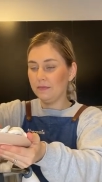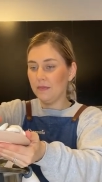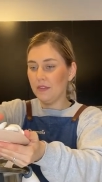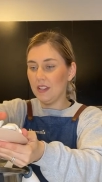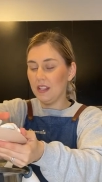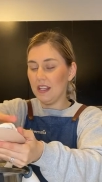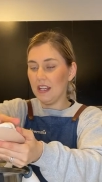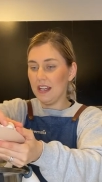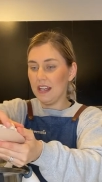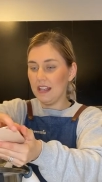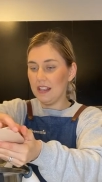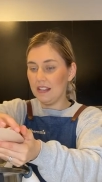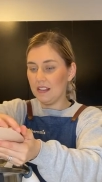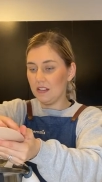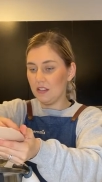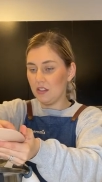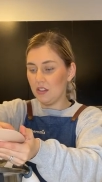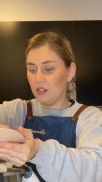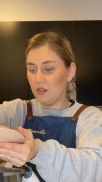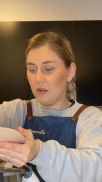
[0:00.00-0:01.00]
Okay, so
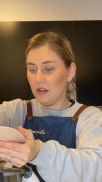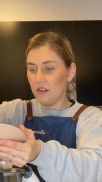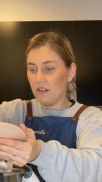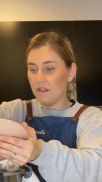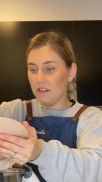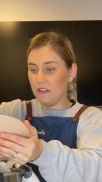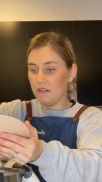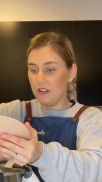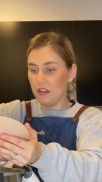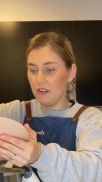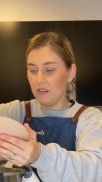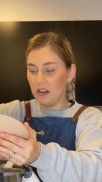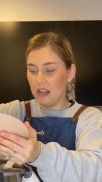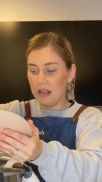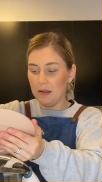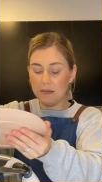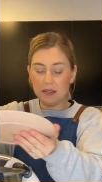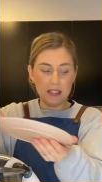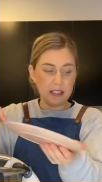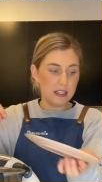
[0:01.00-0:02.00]
there's 250
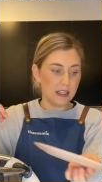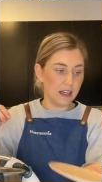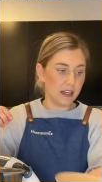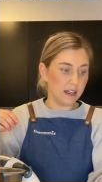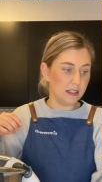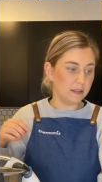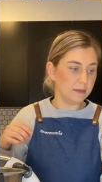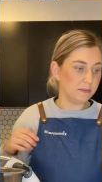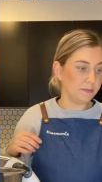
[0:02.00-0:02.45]
grams here.